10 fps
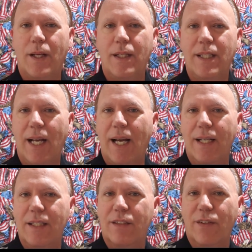yeah,
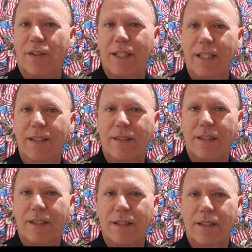it's very
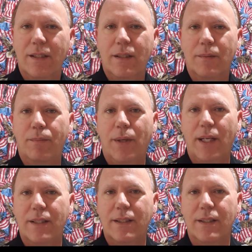easy,
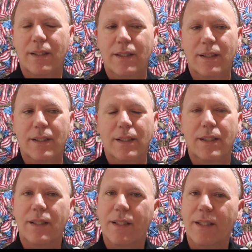but
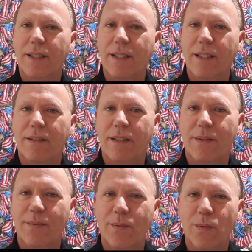is
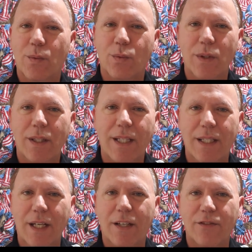it really
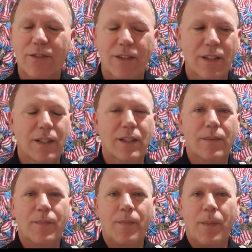enough?
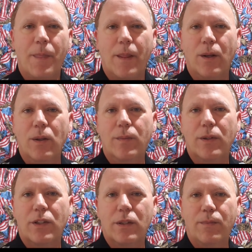Uber
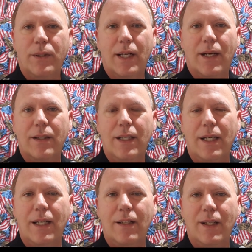just put out
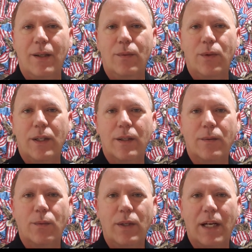a thing where
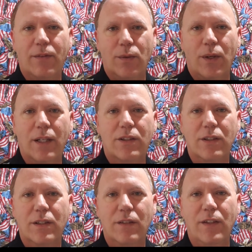we have to
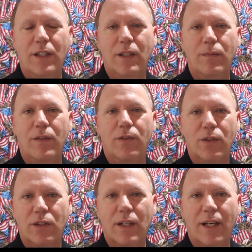watch a video before
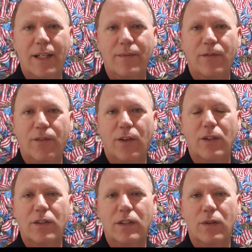July
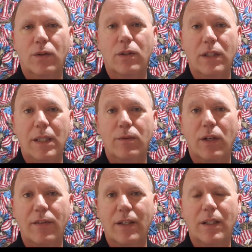1st in order to keep
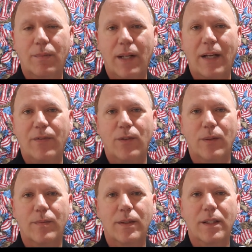driving on the
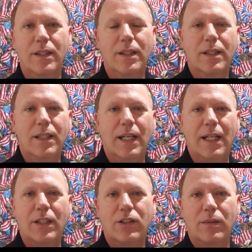platform. And
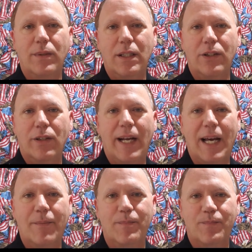that should be in your
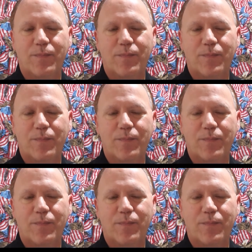app.